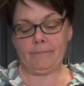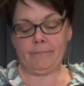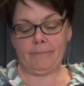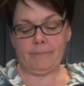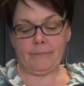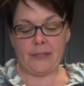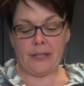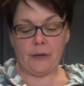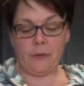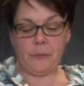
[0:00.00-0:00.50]

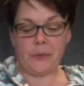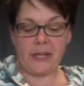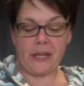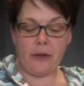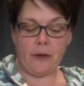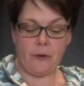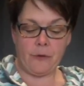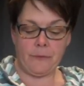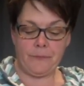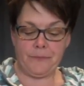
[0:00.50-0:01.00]
There we go.
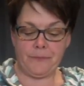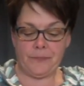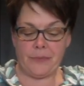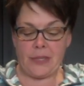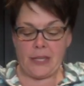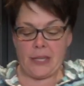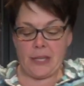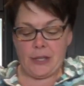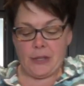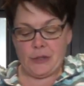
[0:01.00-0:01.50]

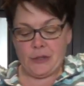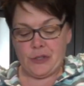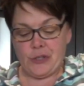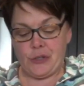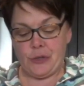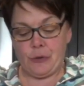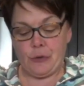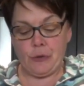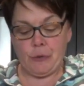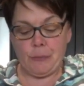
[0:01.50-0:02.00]

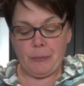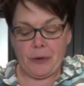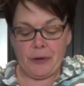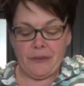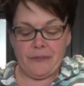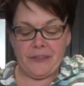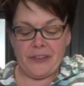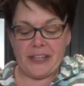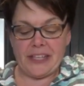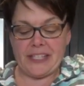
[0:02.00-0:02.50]
Two
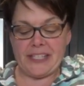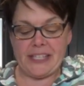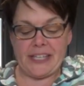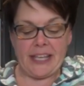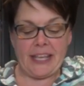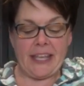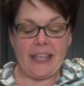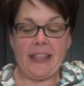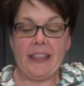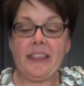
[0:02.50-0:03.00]
perfect
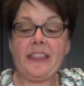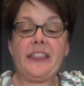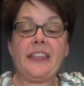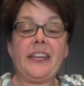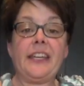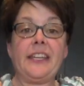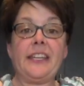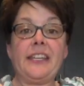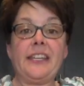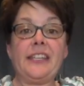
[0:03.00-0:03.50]

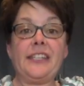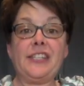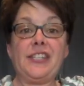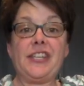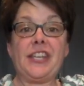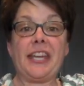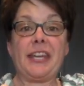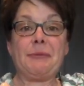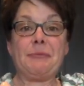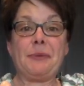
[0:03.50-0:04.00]
thin
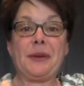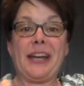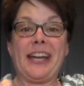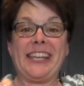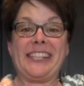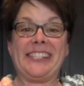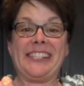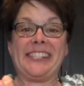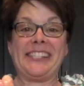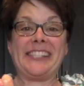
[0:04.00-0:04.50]
chicken
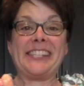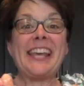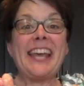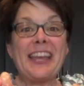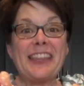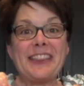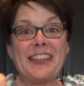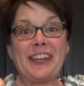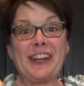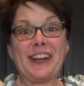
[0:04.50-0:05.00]
breasts
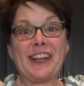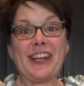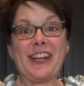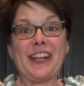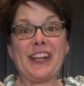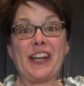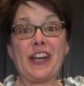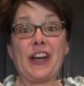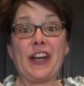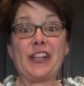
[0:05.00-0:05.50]
that are gonna
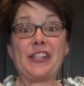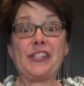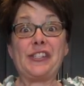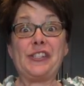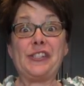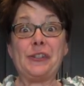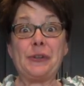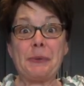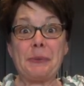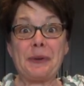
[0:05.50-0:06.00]
cook
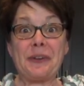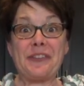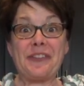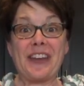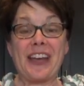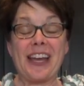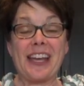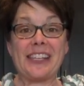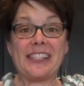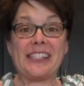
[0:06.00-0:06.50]
super
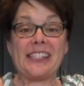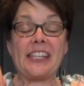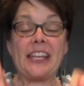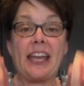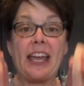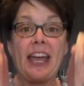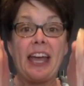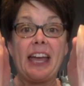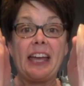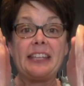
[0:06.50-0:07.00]
fast,
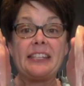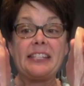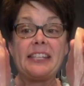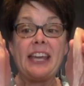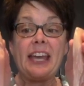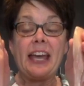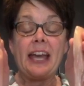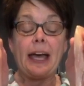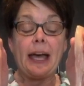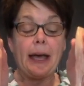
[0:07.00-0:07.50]
and
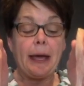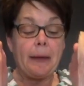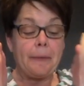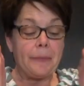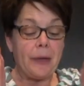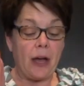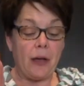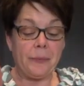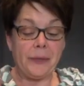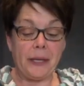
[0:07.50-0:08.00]

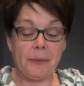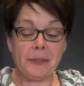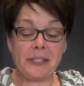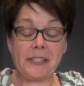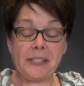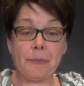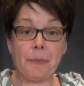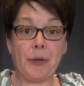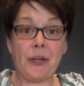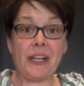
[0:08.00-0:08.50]
I'll be able to
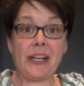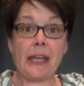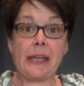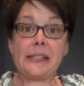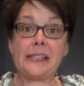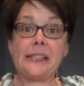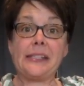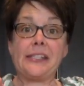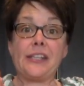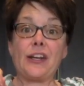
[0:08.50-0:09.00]
put a nice
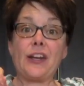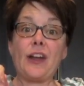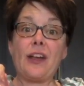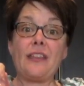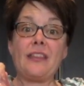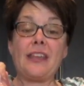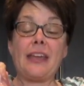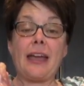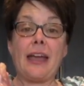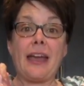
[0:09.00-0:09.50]
sear on
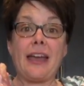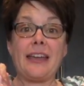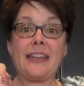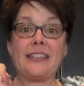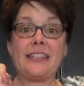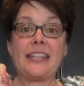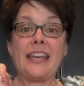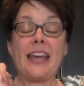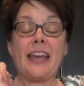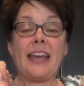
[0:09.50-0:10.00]
the end
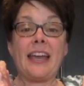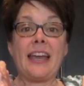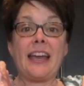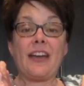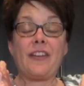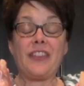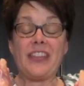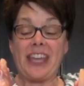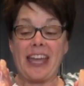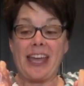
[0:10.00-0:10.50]
on
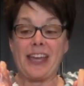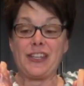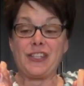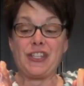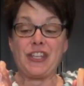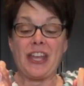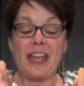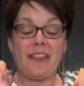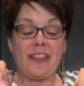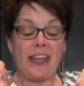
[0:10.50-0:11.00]
the edge,
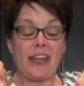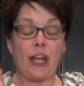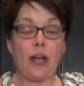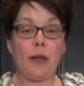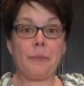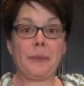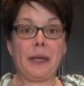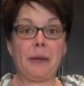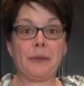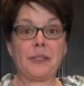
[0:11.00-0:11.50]
and then I'll
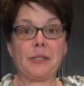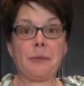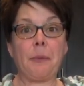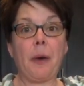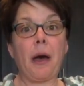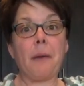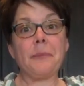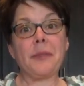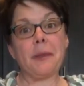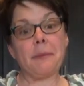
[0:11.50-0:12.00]
be able to
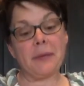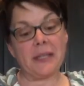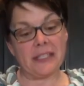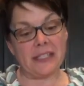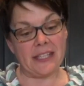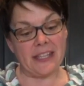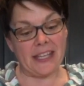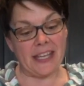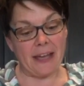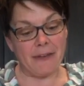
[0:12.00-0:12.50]
pop them into
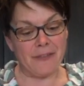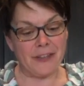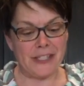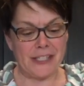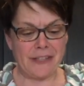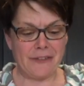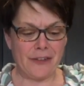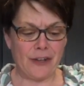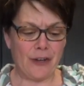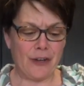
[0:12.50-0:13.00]
the oven to
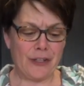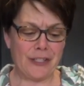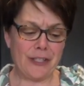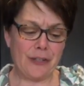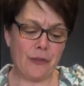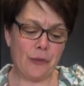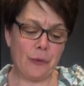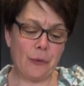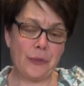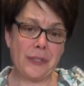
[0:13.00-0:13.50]
cook
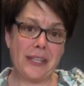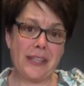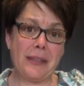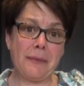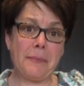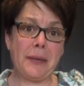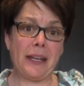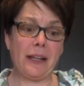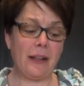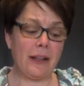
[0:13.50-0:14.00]
through to the
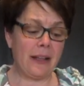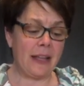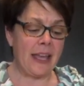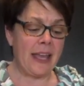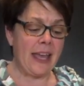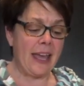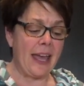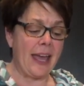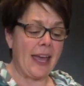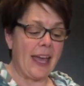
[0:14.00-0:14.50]
middle,
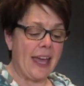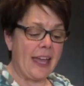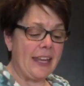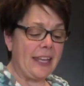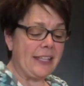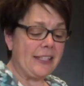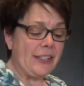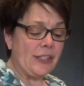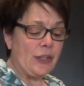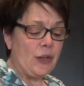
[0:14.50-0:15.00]
and
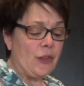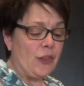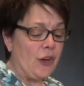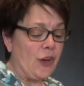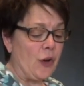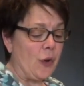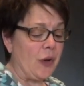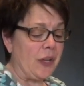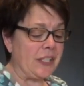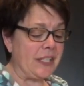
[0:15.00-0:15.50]
they're
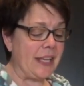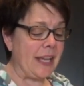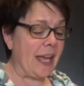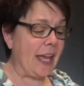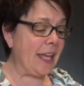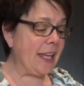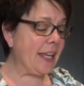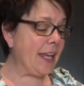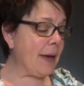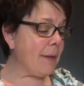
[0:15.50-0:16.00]
going to
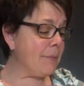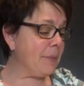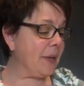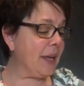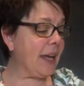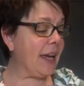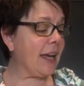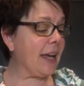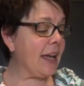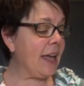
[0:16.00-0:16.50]
end up
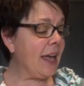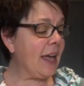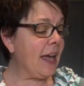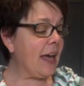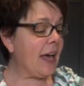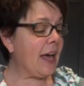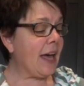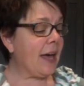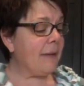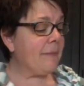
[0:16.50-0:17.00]
being
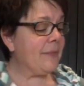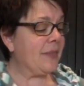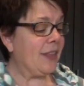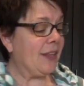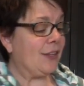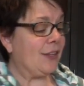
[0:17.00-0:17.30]
the